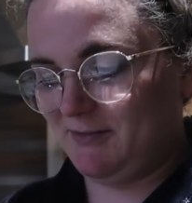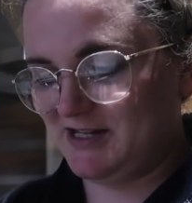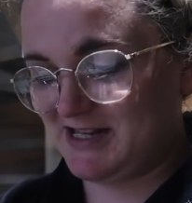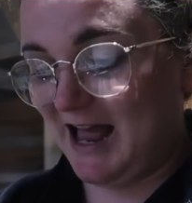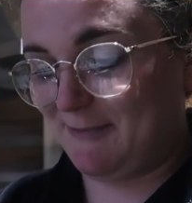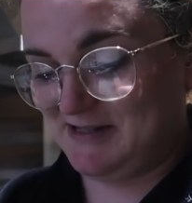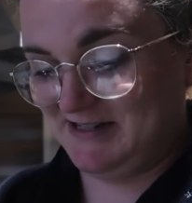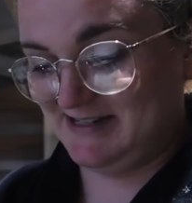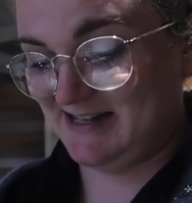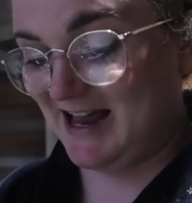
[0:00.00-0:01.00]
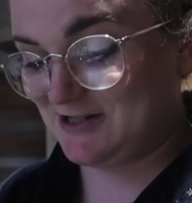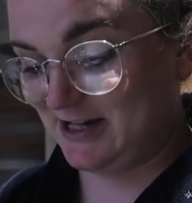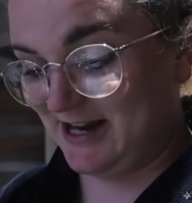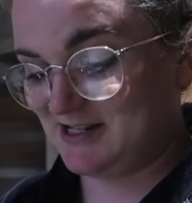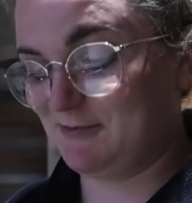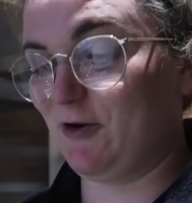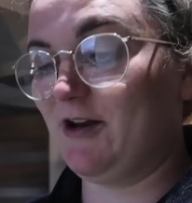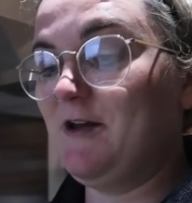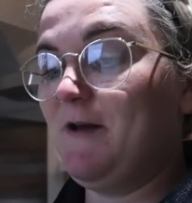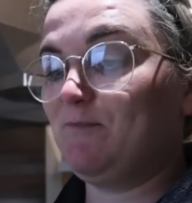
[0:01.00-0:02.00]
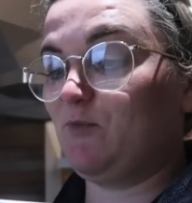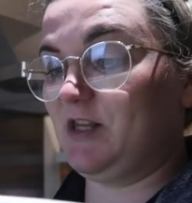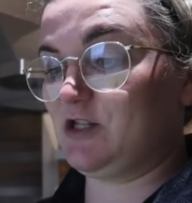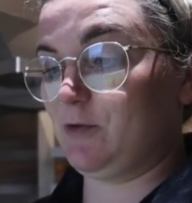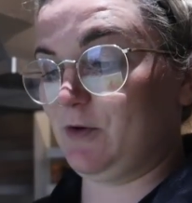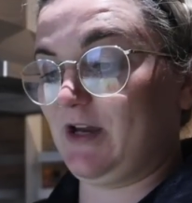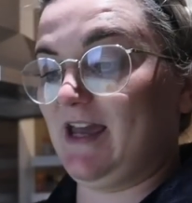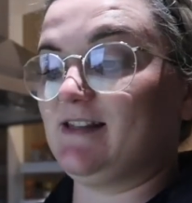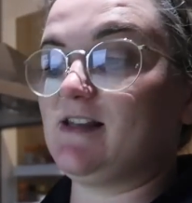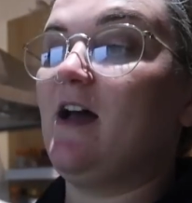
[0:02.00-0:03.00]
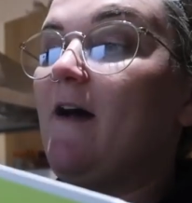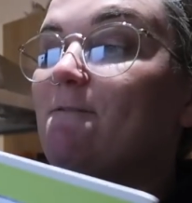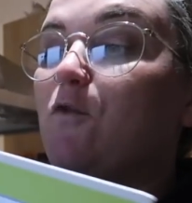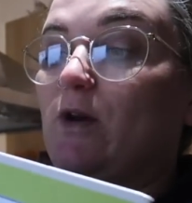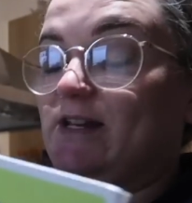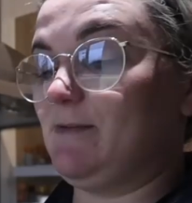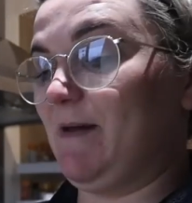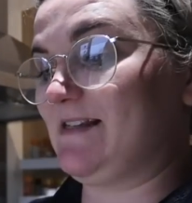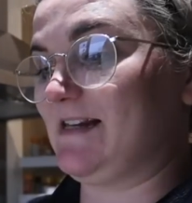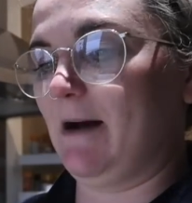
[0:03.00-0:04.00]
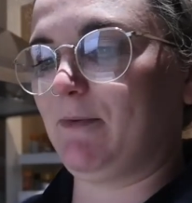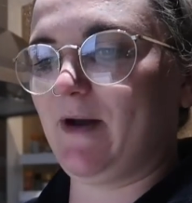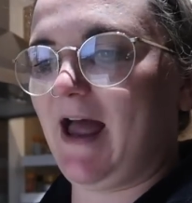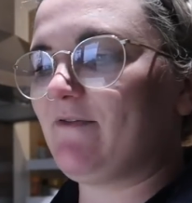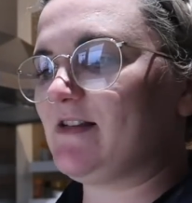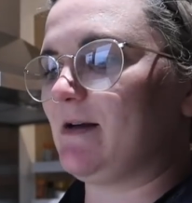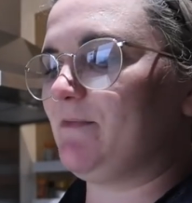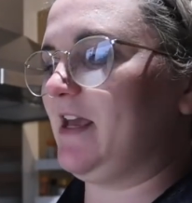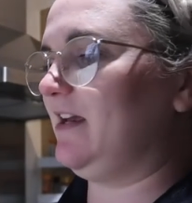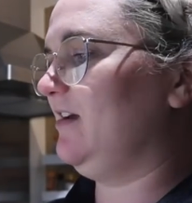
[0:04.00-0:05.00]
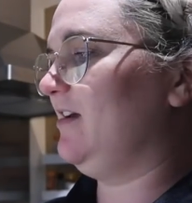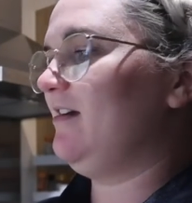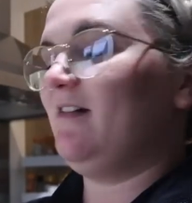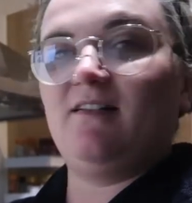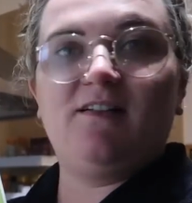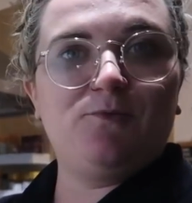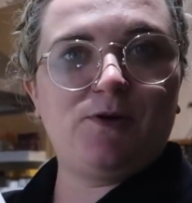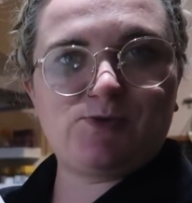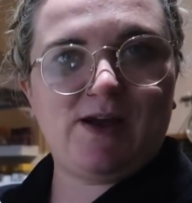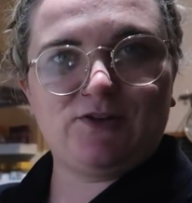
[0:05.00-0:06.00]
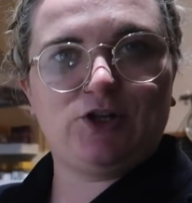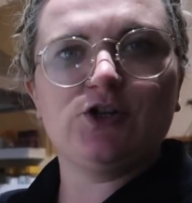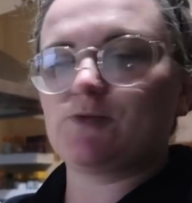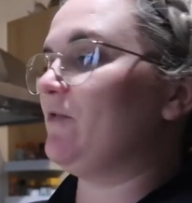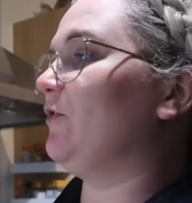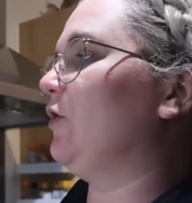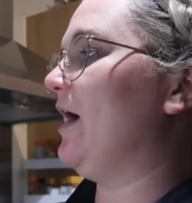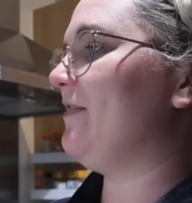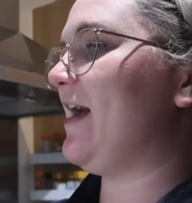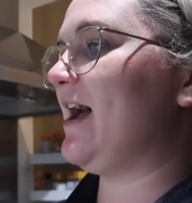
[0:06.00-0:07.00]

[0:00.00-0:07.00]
I mean, it's, it's actually getting to the point where this cookbook is falling to bits now. But we're having something which we haven't cooked before, and